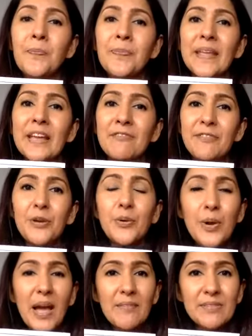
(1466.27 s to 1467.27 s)
if
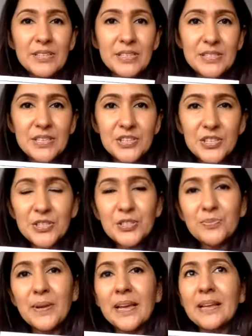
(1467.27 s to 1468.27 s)
you have a decision
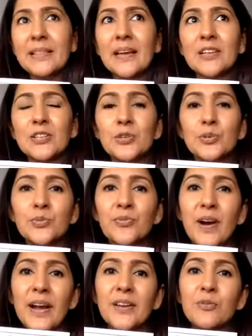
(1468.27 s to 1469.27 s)
to make that you
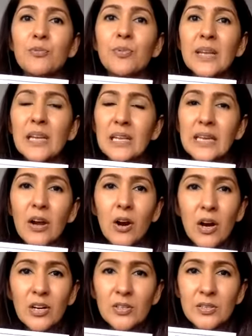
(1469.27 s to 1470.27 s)
find really
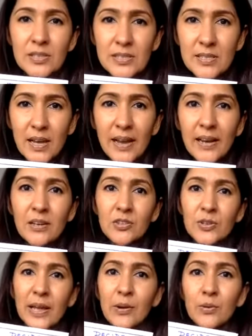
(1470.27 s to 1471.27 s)
hard to decide,
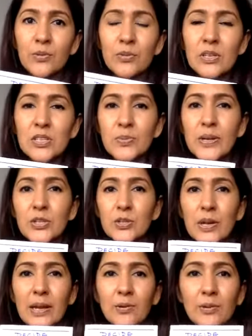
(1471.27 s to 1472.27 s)
should I go this way,
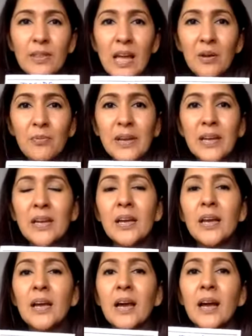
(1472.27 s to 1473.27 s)
should I go that way,
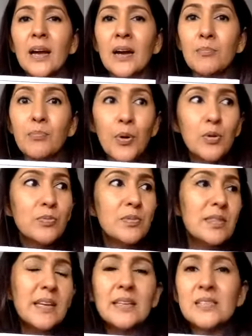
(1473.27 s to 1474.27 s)

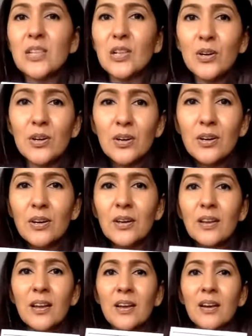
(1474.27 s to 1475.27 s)
both things look
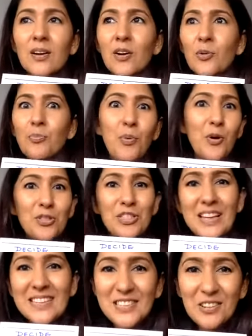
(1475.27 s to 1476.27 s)
good or both
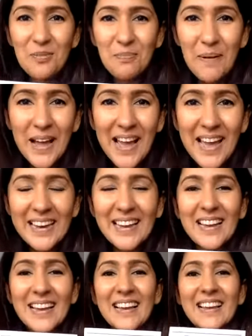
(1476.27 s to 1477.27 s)
things look bad,
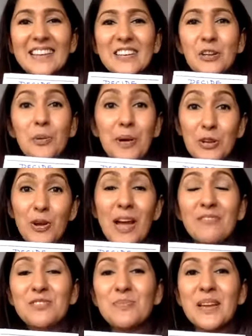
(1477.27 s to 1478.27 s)
but you
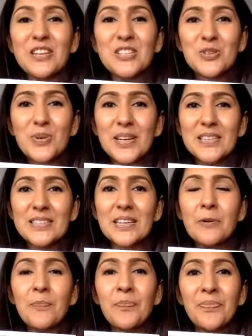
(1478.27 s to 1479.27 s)
have to make a choice,
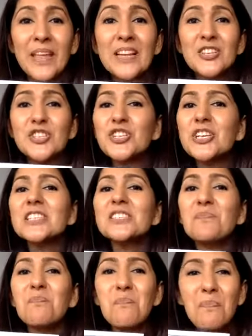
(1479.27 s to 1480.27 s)
then
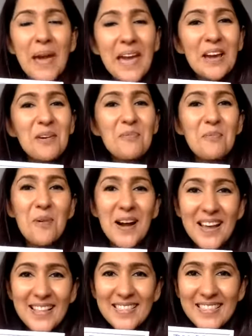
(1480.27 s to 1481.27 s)
just pick
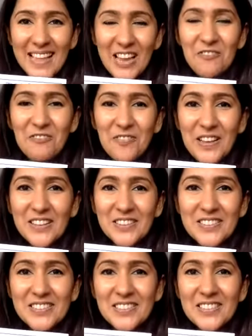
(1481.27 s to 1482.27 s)
one that
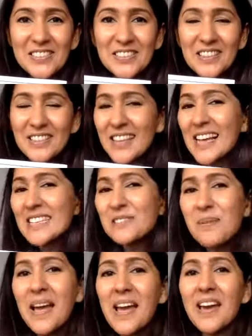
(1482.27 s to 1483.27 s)
feels
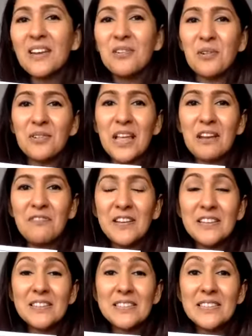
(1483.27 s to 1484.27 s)
less bad or that
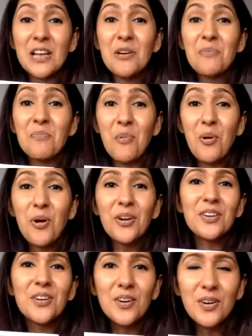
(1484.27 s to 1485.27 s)
feels
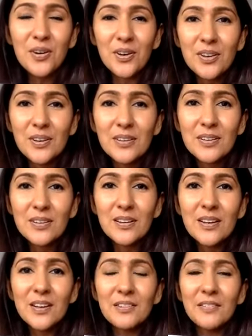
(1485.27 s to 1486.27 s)
more good,
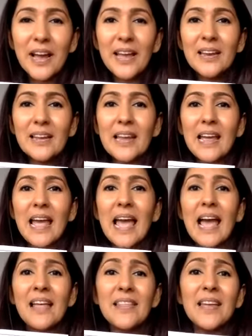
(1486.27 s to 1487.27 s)
right?
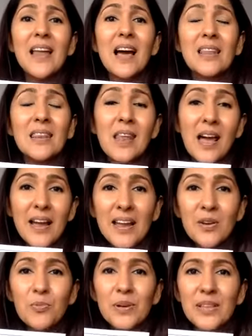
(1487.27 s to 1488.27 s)
And then
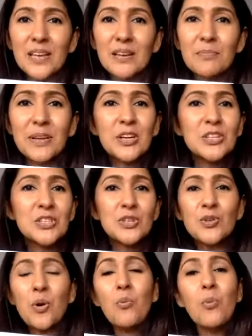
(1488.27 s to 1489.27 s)
align with it, because you
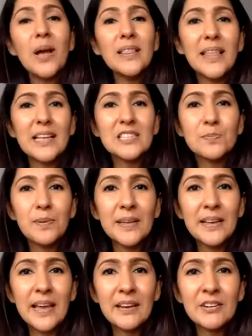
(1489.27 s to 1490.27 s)
don't want that
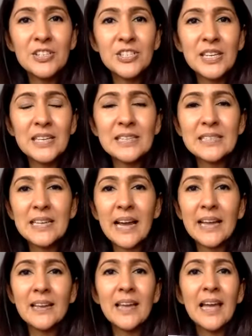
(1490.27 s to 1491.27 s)
split energy
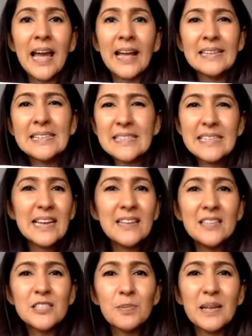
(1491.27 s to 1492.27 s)
inside and stay
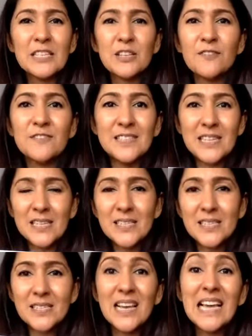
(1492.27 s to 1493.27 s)
in this place of
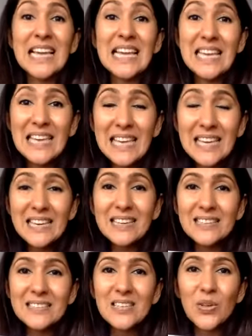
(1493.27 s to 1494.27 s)

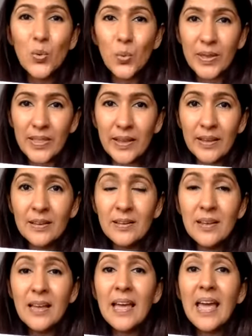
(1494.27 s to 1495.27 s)
dis-ease within.
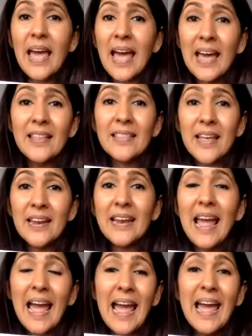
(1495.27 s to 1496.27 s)
and then
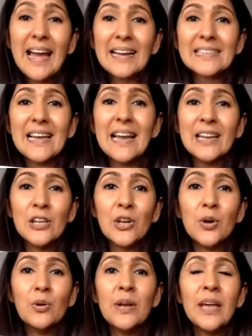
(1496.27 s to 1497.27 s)
act. And
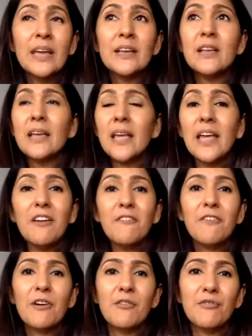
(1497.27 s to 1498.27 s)

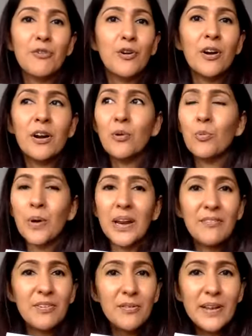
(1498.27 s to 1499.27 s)
if for
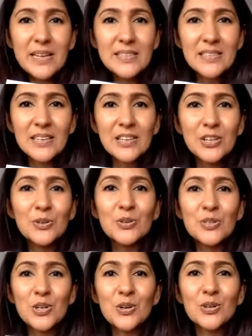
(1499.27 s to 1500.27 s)
whatever reason
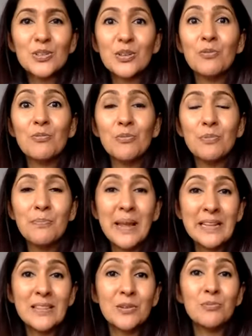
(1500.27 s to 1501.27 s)
you
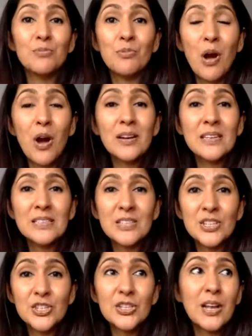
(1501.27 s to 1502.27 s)
made the wrong
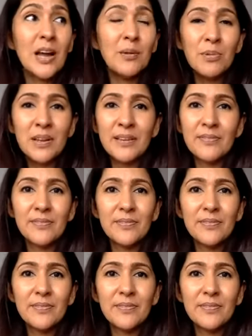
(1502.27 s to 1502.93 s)
decision, I believe